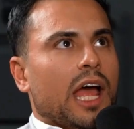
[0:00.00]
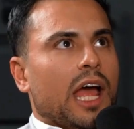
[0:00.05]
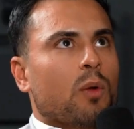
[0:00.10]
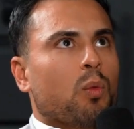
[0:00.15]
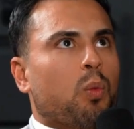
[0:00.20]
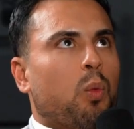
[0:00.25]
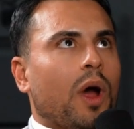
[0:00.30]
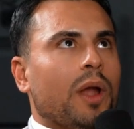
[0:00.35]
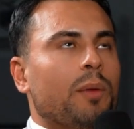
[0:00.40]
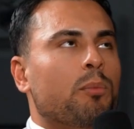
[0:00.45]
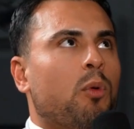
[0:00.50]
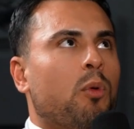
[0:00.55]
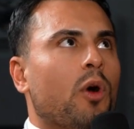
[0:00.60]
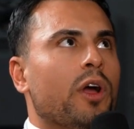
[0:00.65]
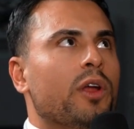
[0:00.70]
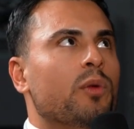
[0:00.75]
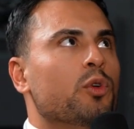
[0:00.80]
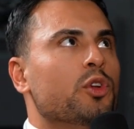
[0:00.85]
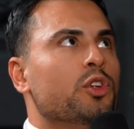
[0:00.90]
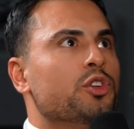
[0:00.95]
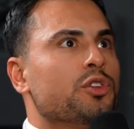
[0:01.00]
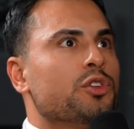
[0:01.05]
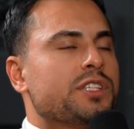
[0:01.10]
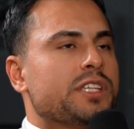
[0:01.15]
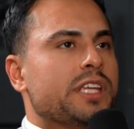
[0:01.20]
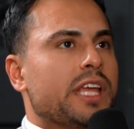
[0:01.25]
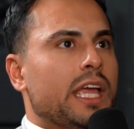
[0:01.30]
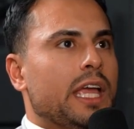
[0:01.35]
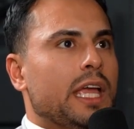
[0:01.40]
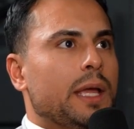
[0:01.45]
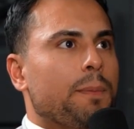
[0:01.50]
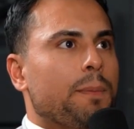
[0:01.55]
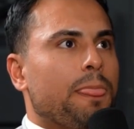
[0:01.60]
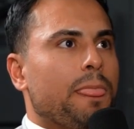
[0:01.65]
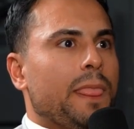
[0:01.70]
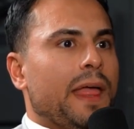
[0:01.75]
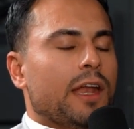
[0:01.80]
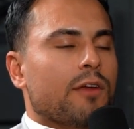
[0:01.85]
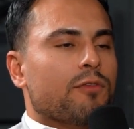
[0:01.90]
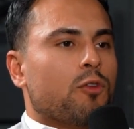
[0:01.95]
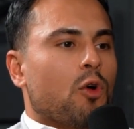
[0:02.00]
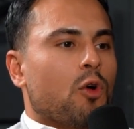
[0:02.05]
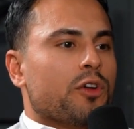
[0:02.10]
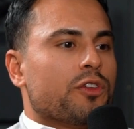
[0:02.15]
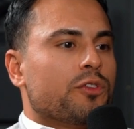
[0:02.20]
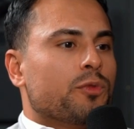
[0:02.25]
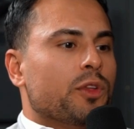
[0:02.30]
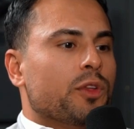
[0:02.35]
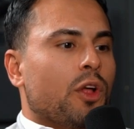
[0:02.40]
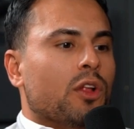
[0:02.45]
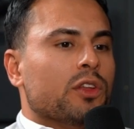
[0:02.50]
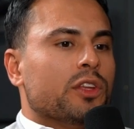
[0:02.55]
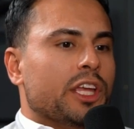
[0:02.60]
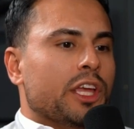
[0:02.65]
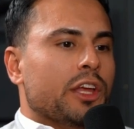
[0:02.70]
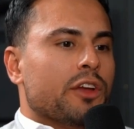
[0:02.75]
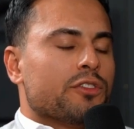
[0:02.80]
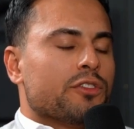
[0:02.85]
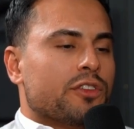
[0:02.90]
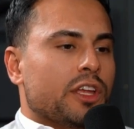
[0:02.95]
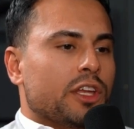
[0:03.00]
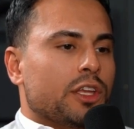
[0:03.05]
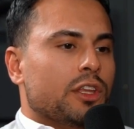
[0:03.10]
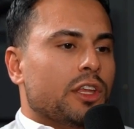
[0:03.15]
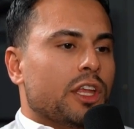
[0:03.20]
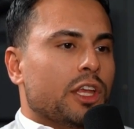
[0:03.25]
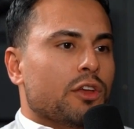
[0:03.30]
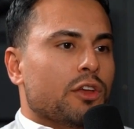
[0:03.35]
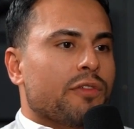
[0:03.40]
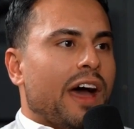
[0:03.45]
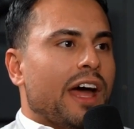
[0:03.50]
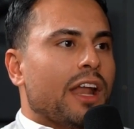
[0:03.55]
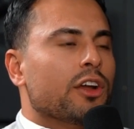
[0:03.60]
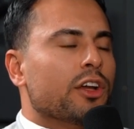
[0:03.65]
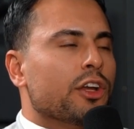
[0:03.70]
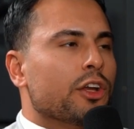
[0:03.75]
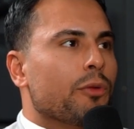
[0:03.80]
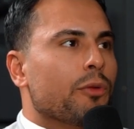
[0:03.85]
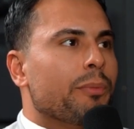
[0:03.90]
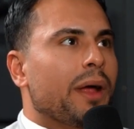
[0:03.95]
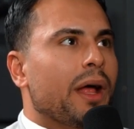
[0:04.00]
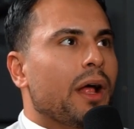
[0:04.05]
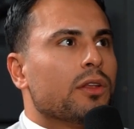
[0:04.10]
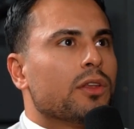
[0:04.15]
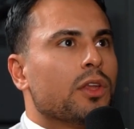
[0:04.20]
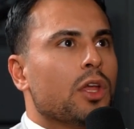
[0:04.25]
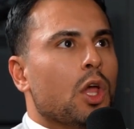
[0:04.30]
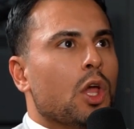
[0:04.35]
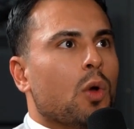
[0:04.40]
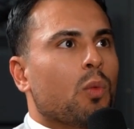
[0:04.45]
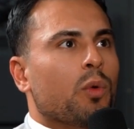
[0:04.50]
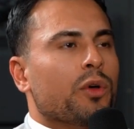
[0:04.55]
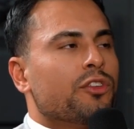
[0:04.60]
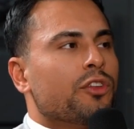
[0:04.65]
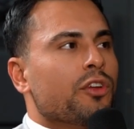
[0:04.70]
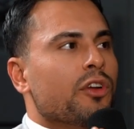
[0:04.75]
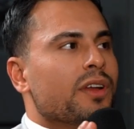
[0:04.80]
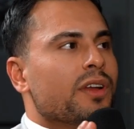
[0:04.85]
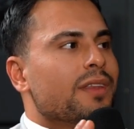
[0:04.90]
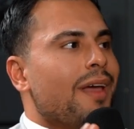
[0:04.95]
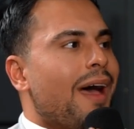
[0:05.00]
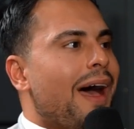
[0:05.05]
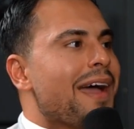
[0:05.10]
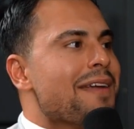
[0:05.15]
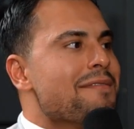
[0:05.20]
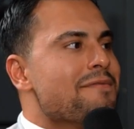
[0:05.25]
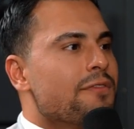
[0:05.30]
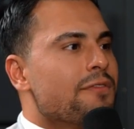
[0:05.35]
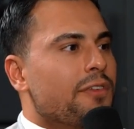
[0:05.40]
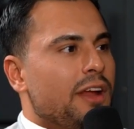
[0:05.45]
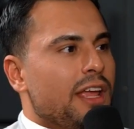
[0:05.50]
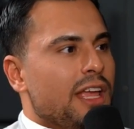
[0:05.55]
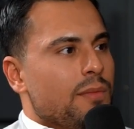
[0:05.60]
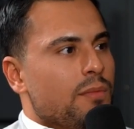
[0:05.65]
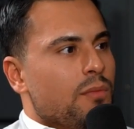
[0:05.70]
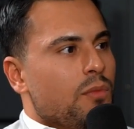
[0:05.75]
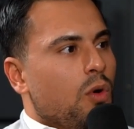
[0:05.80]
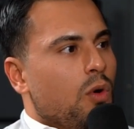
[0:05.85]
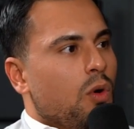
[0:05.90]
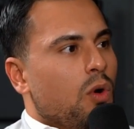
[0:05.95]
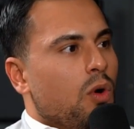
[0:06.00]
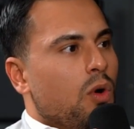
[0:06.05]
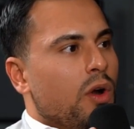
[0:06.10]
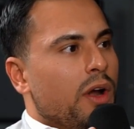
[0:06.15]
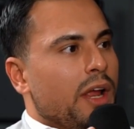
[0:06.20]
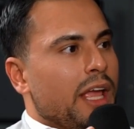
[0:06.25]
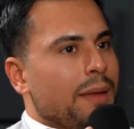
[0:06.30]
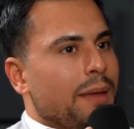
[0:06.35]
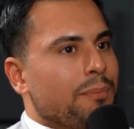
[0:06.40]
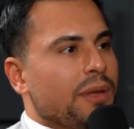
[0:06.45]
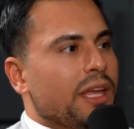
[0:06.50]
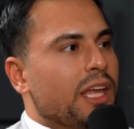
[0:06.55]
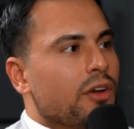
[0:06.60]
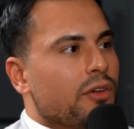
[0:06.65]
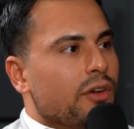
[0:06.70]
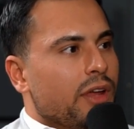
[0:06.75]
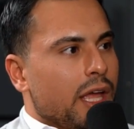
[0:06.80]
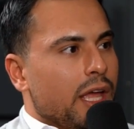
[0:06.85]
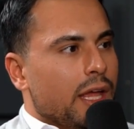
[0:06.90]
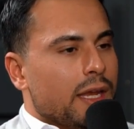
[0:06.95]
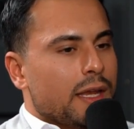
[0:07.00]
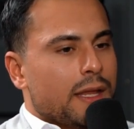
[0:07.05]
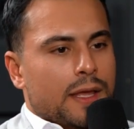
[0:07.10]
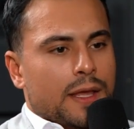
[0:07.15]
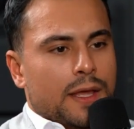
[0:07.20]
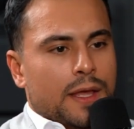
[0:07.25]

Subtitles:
At what point would you say, and of course, with all the years that you've had under your belt, was there a time frame or a period